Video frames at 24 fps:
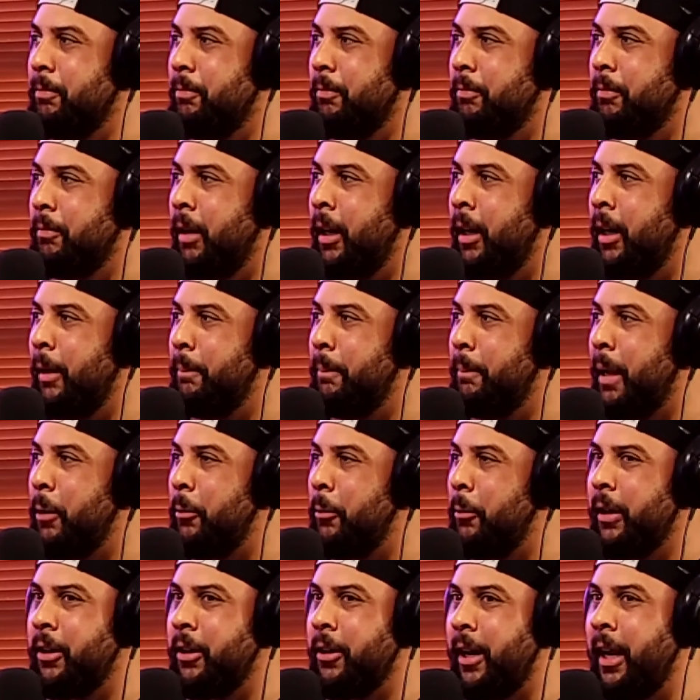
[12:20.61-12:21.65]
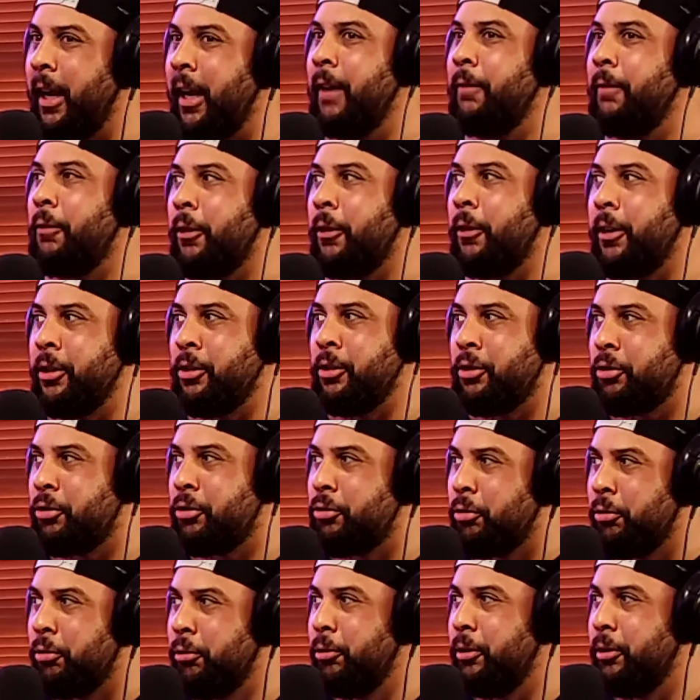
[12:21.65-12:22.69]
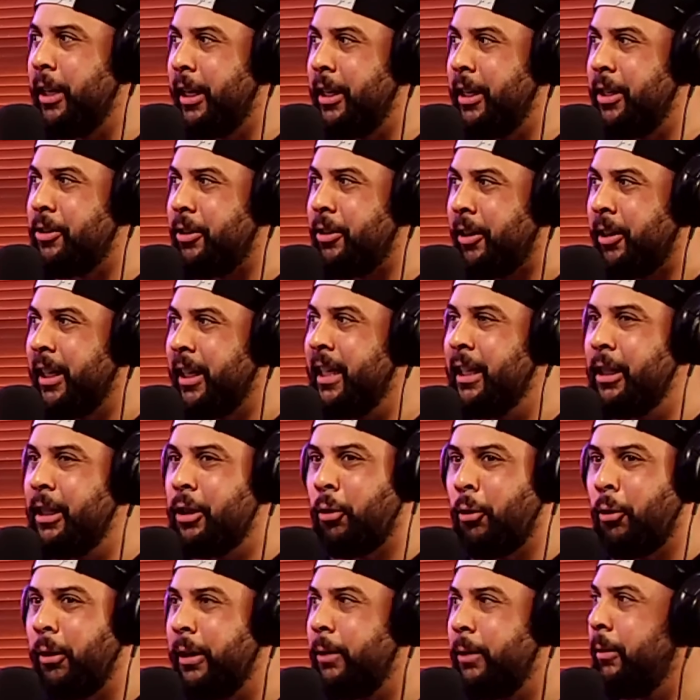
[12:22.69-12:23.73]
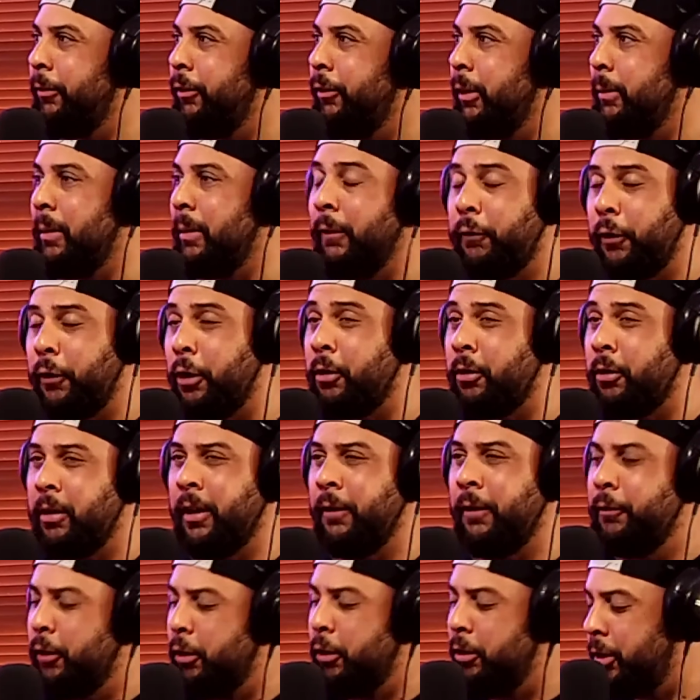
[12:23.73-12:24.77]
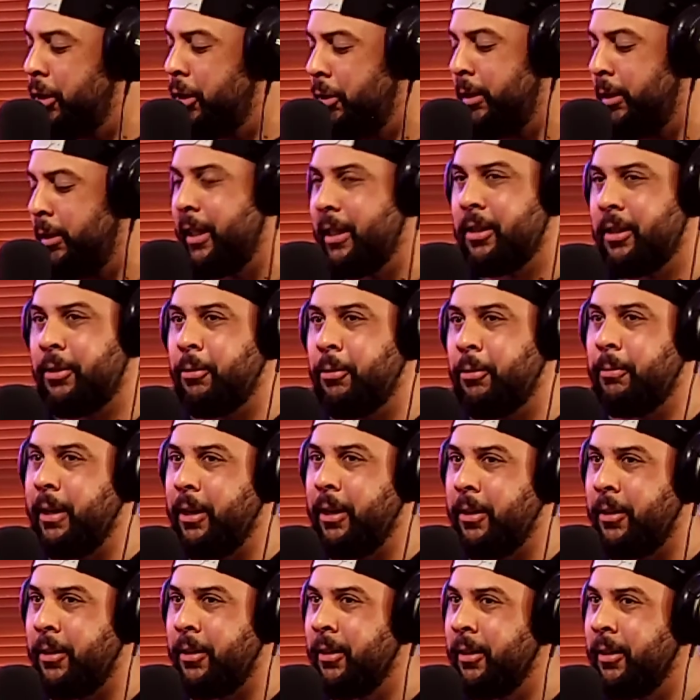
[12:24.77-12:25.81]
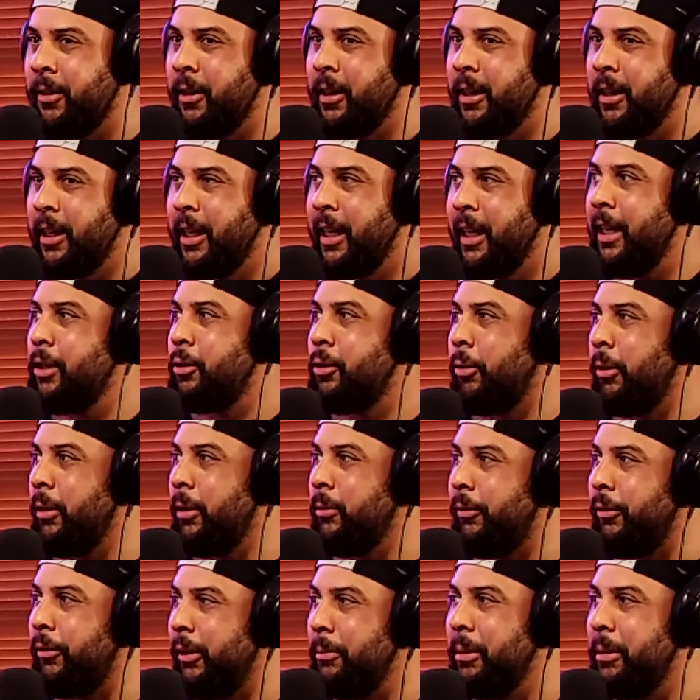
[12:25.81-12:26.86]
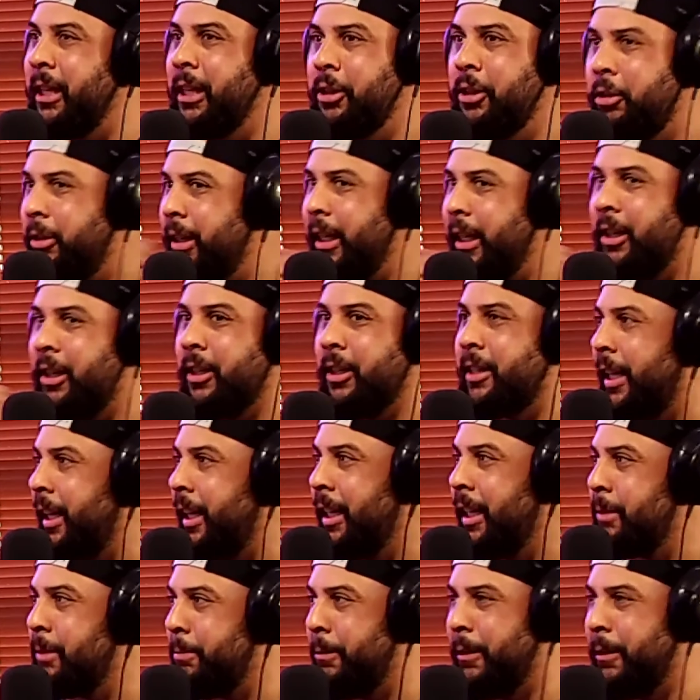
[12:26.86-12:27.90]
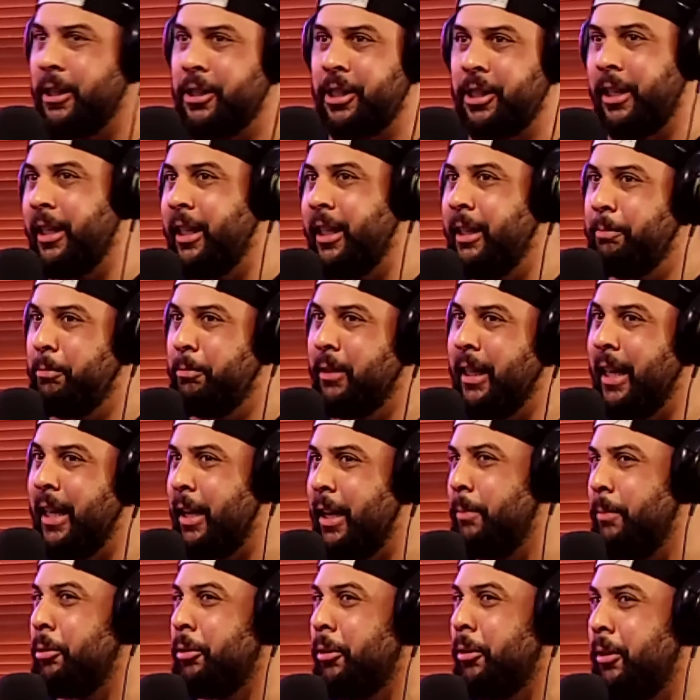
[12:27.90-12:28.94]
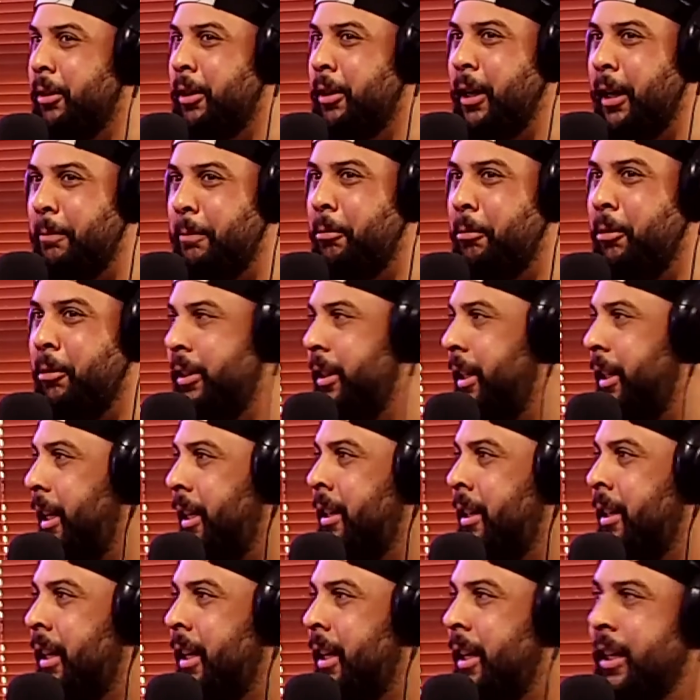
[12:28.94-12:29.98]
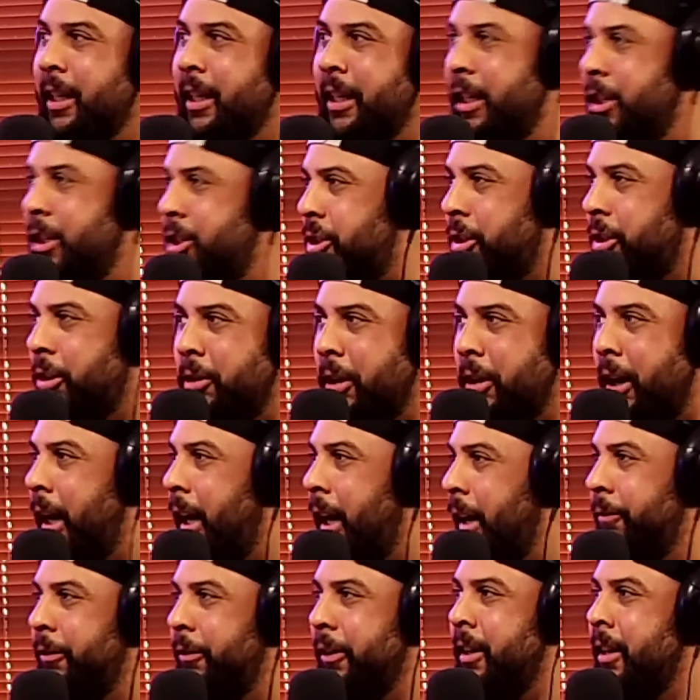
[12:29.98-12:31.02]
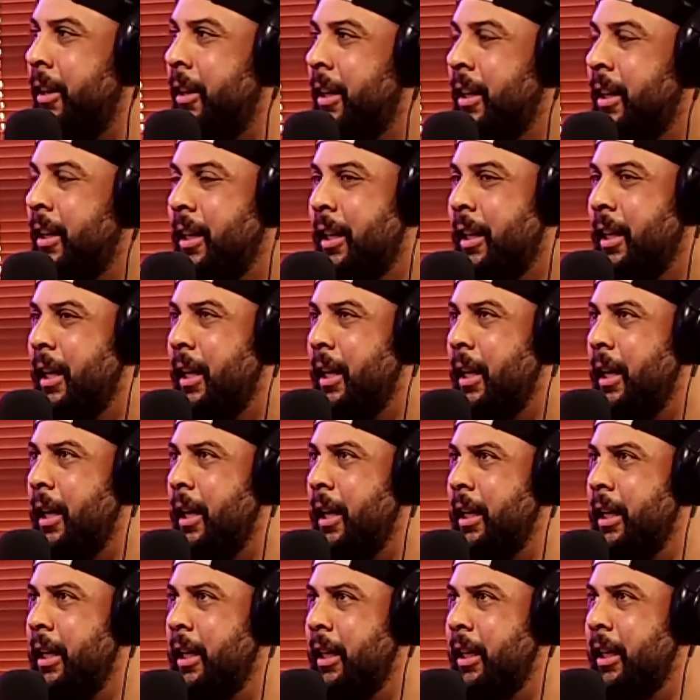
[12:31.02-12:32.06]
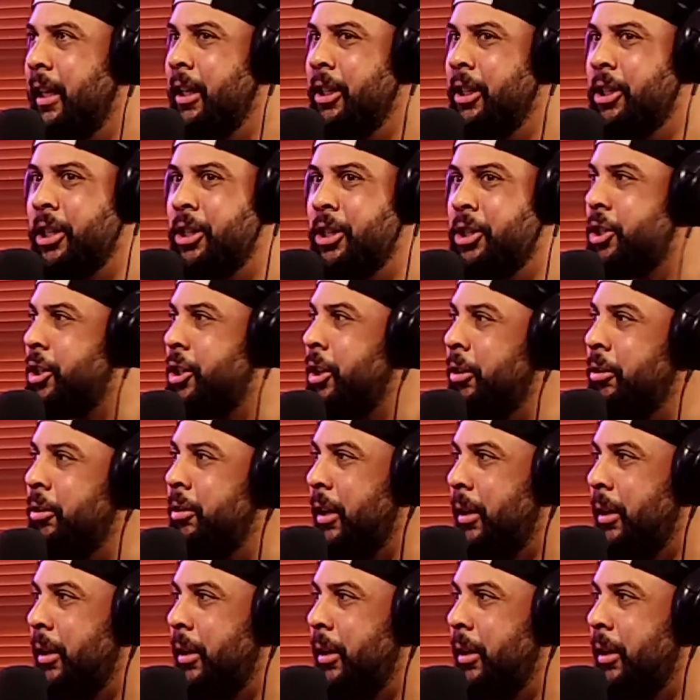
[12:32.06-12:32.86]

uh, Mayweather ever in true danger. He toyed with him. If you're if you know his career, he toyed with him. He knew he could take his punch, and he let him throw a couple, and then he showed off. And yeah, I mean, he, he when he